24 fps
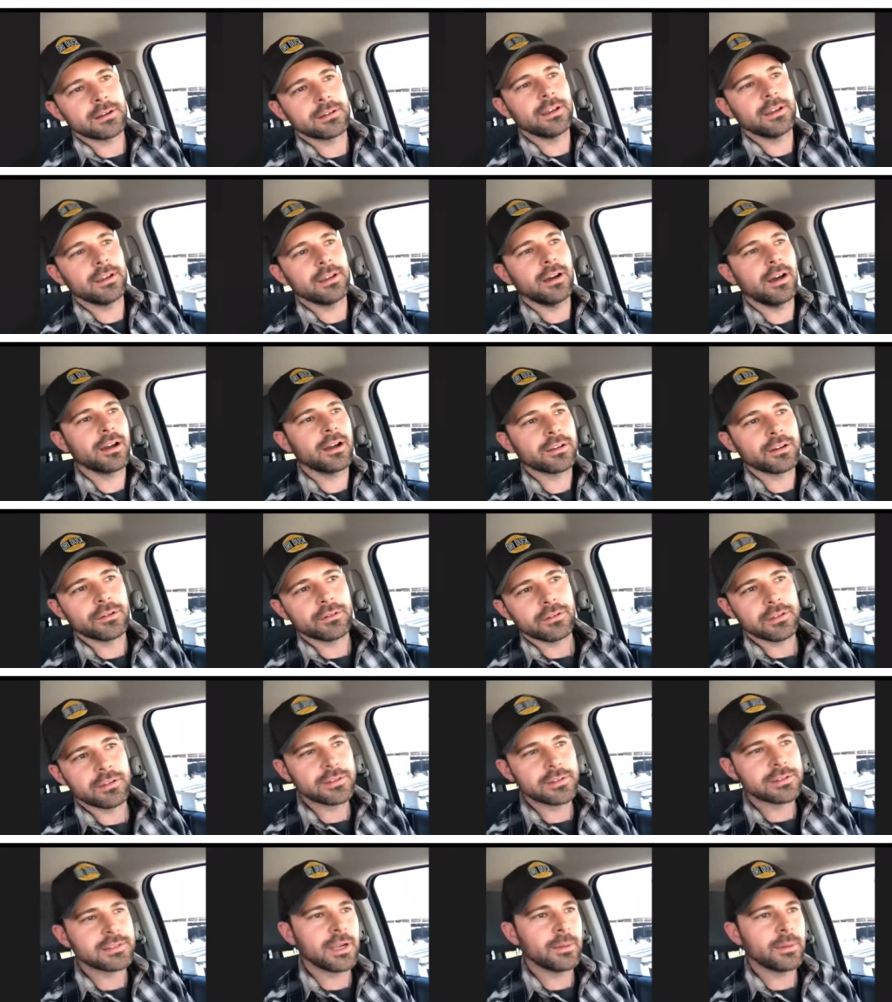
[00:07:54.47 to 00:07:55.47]
talking over the
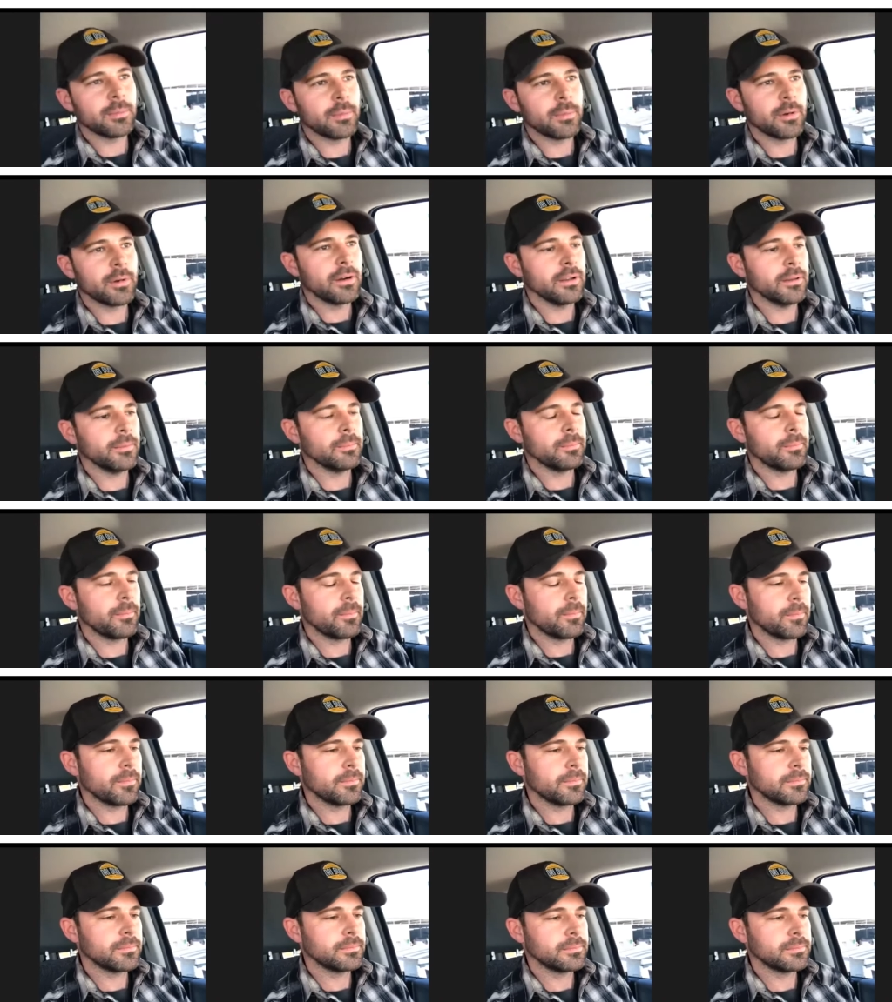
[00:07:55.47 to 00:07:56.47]
summer, and
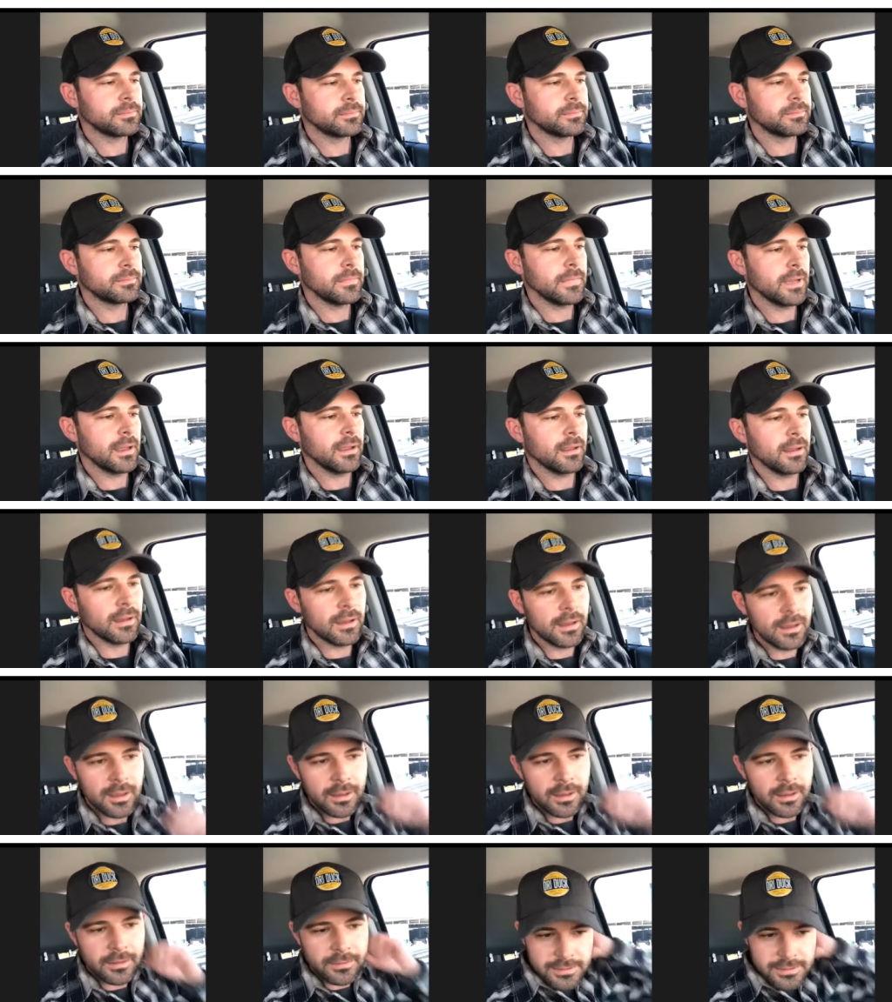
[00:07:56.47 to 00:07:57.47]
uh,
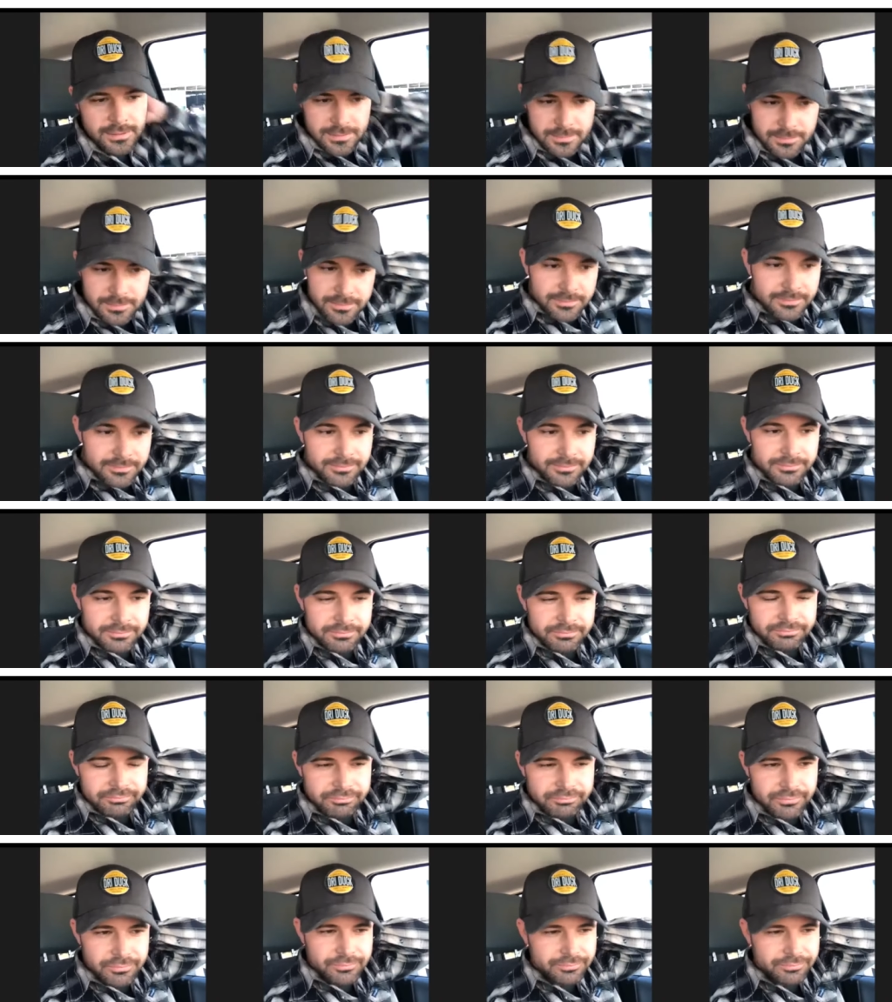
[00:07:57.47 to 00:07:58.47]
just
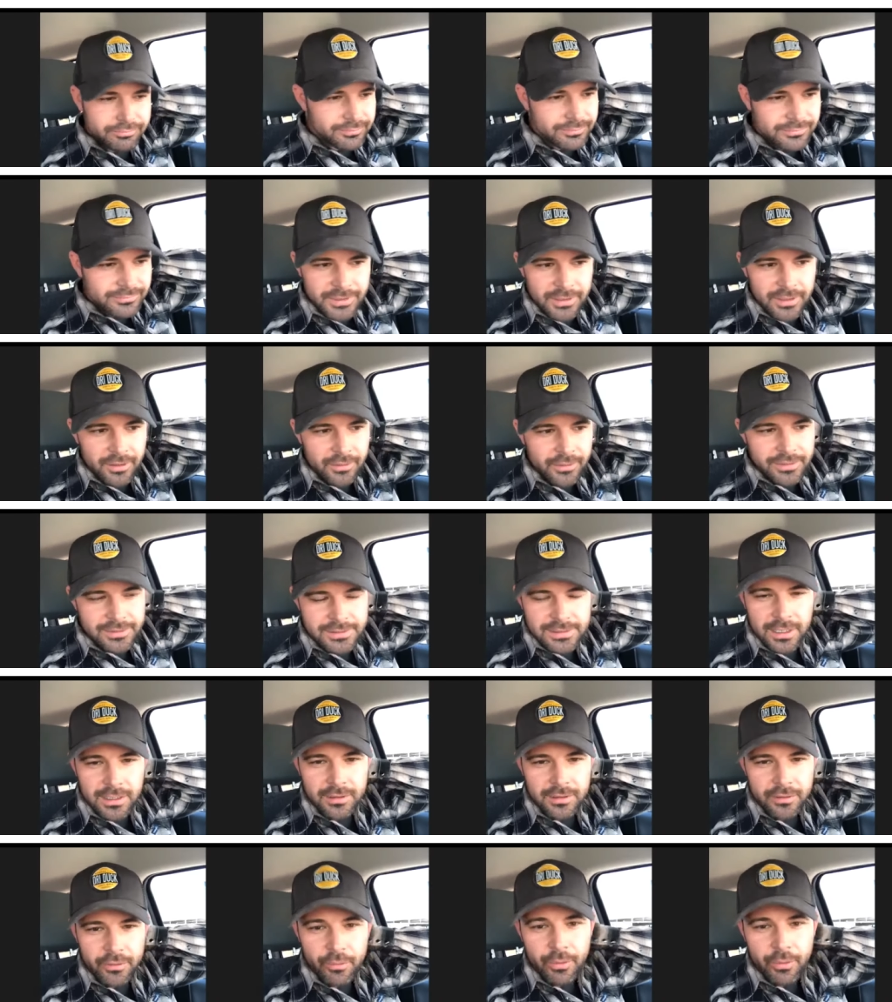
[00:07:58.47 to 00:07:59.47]
you know
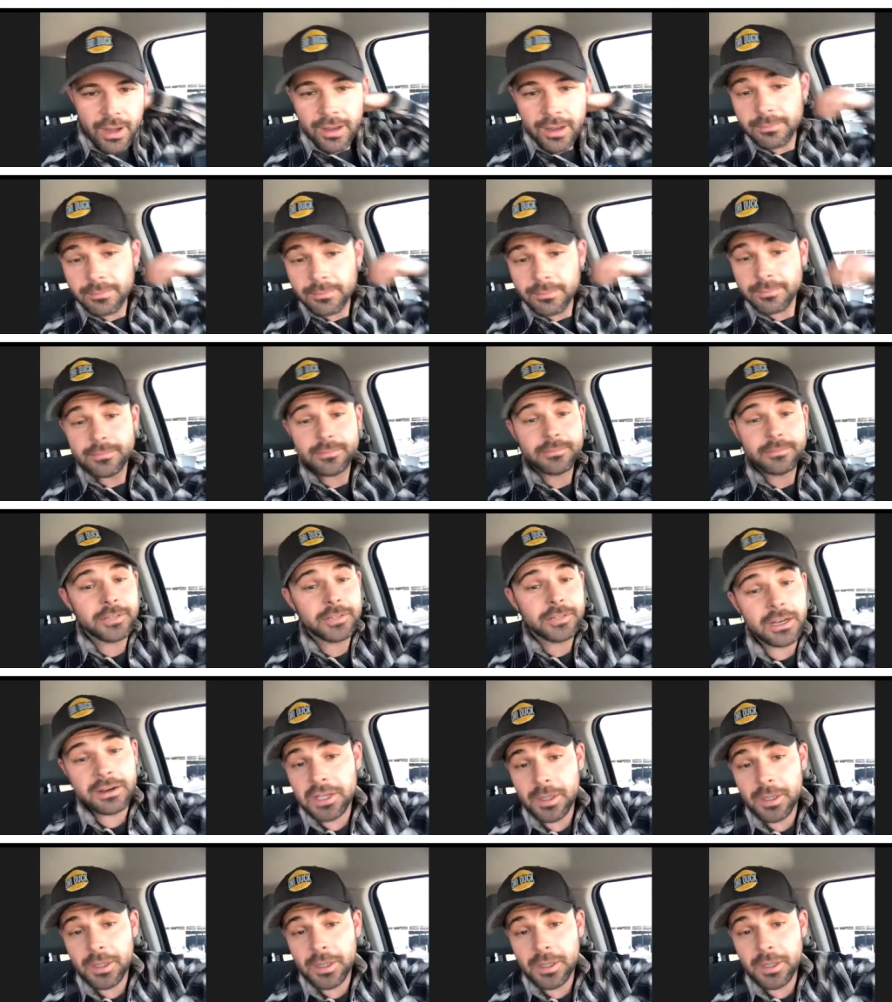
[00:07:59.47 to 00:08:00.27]
decided to write write a couple